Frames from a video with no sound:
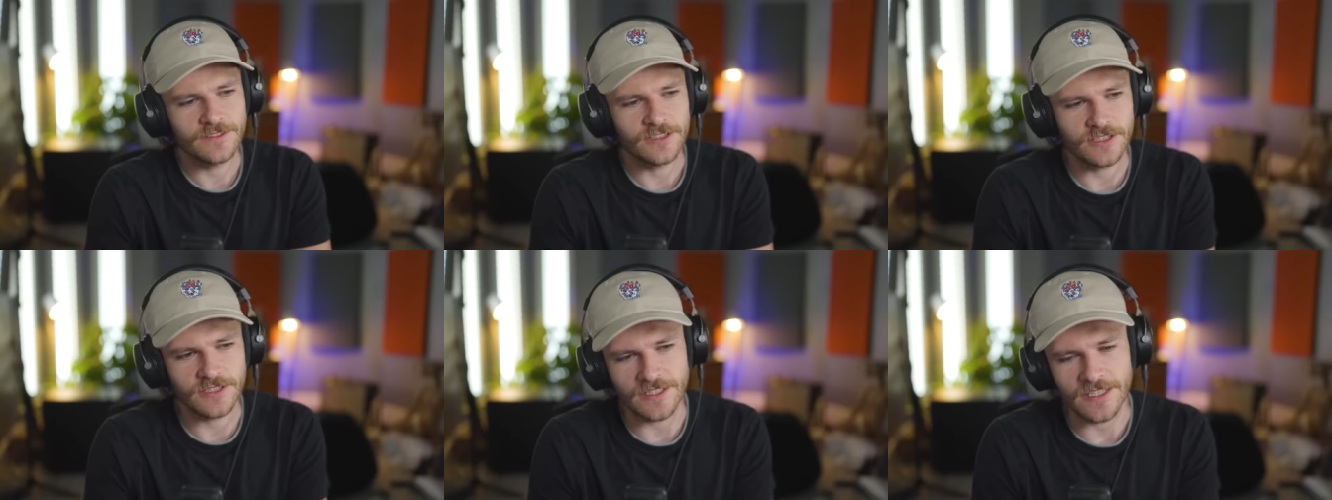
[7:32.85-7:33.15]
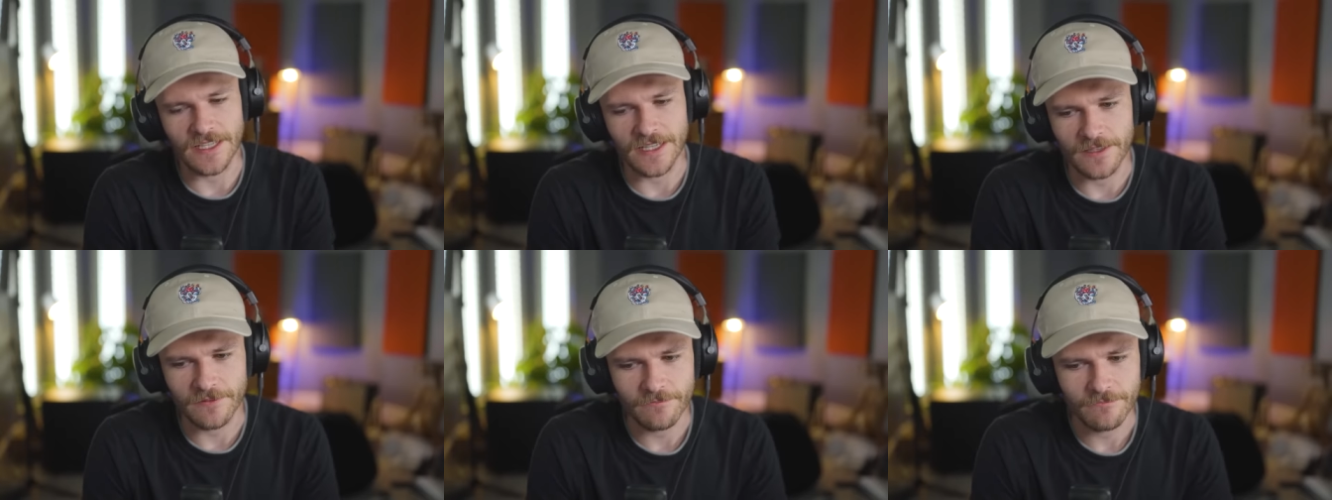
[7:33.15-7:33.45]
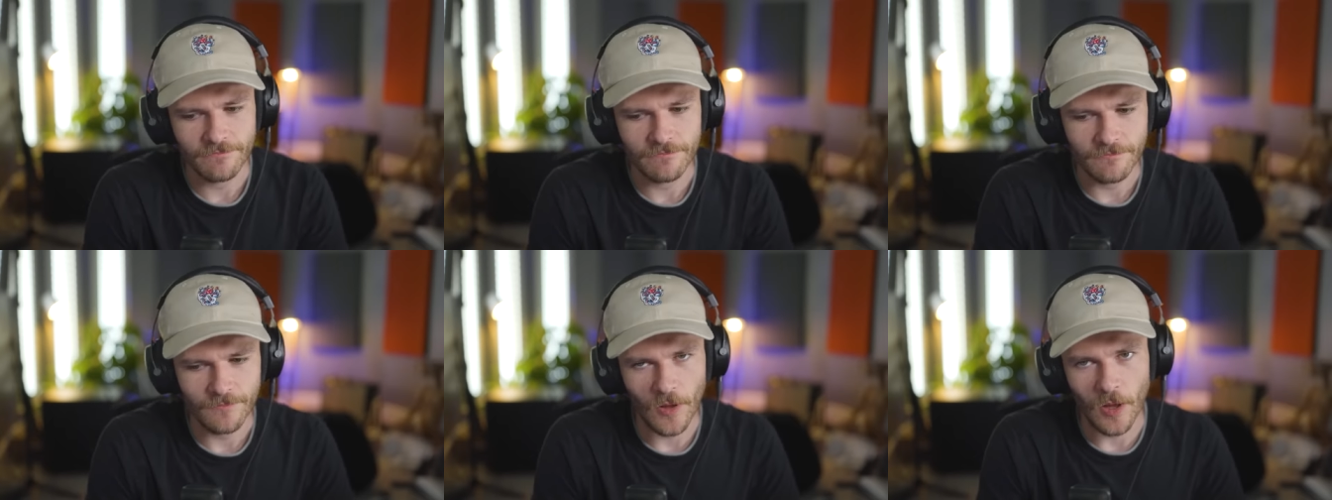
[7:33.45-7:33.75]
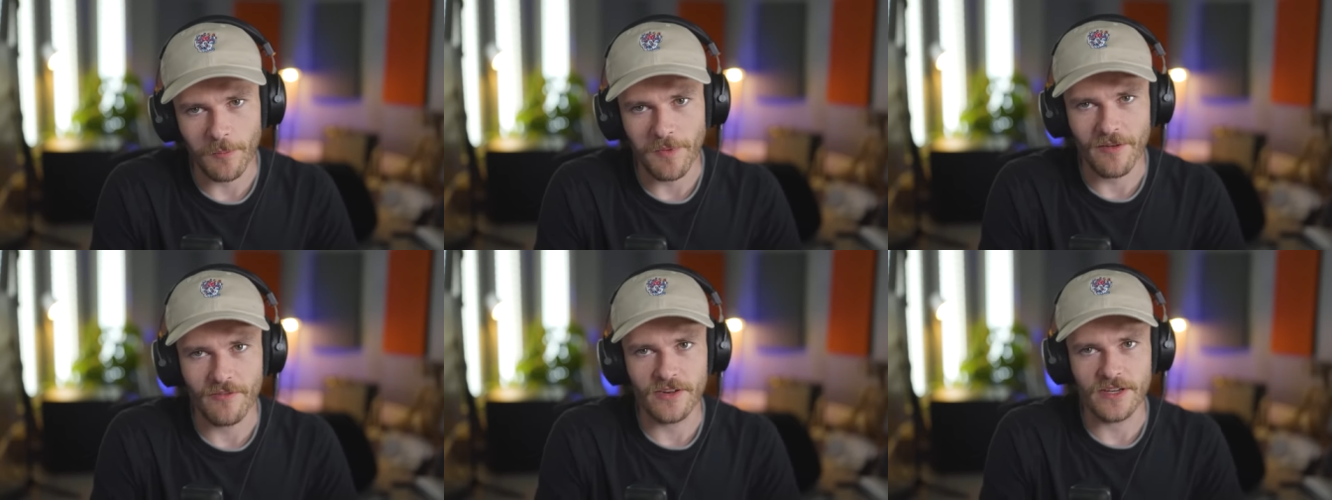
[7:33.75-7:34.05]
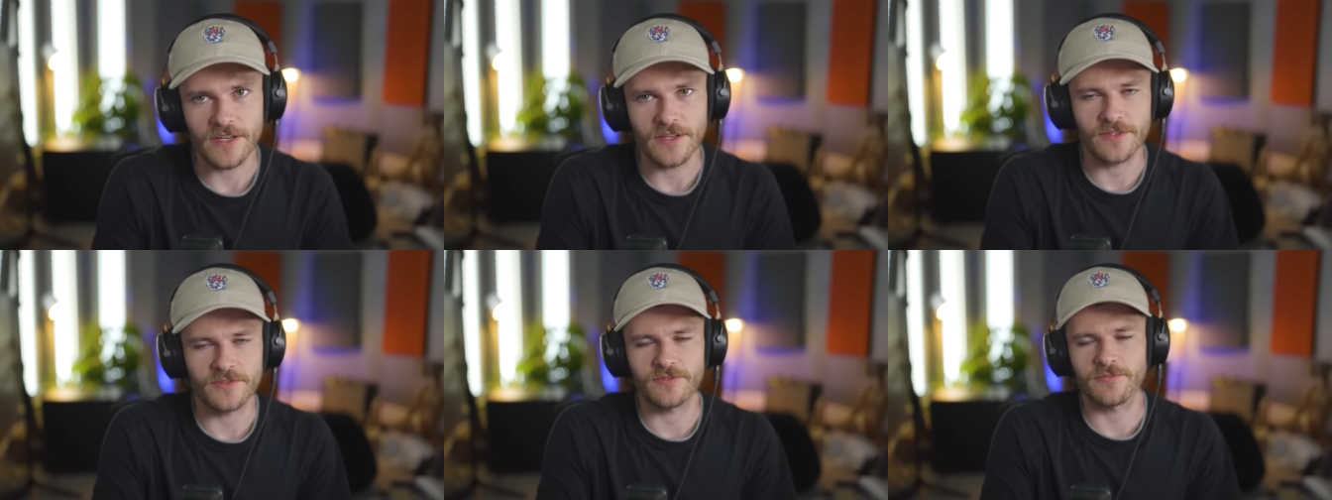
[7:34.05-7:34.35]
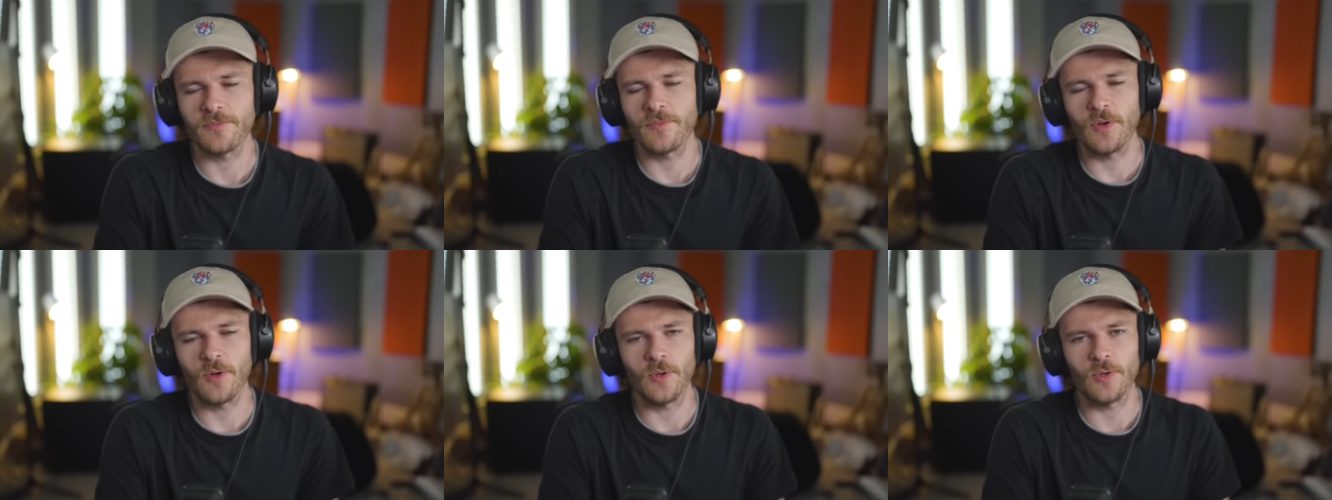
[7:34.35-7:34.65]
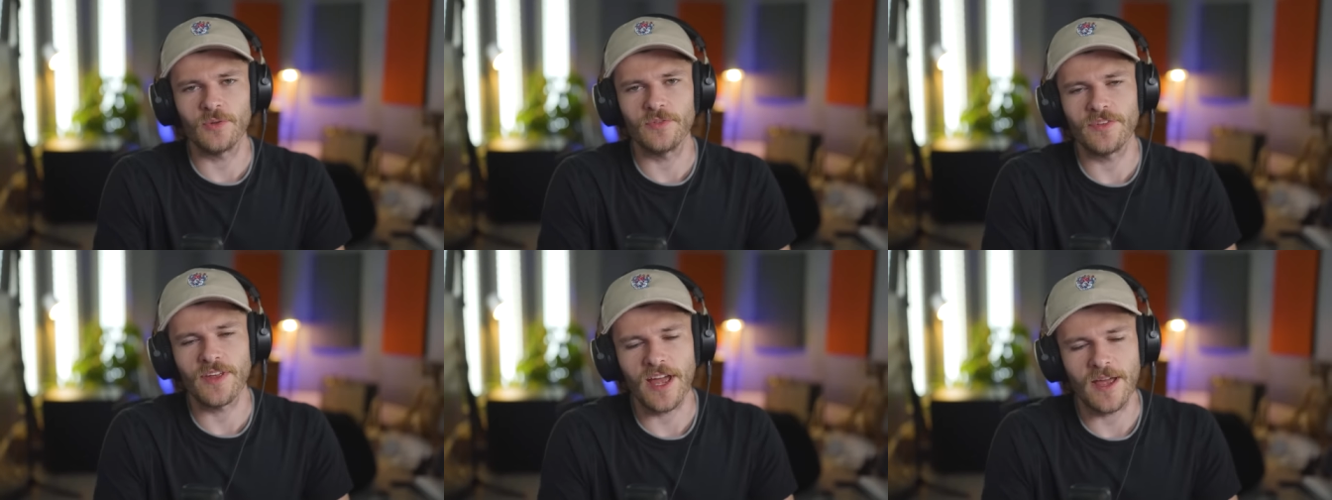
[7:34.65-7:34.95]
Just kidding. All my videos from
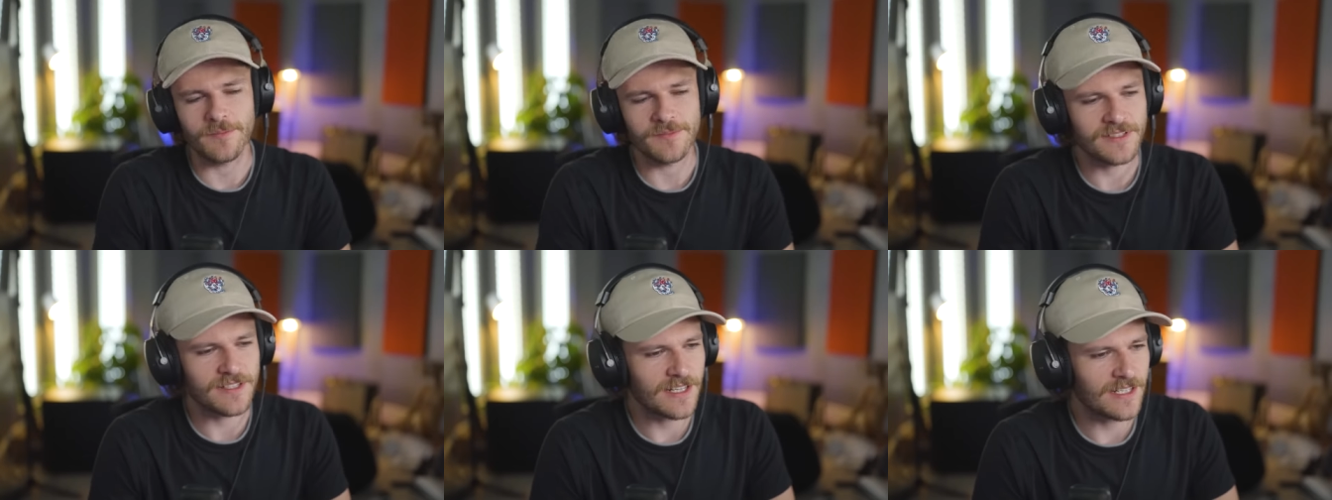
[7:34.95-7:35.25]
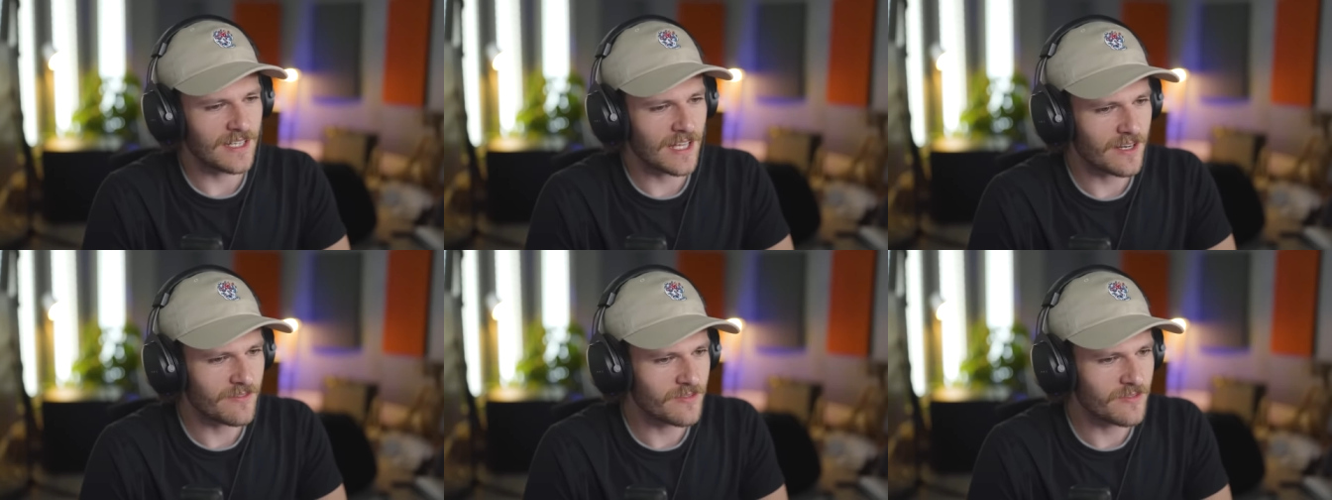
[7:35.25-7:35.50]
old times get a lot of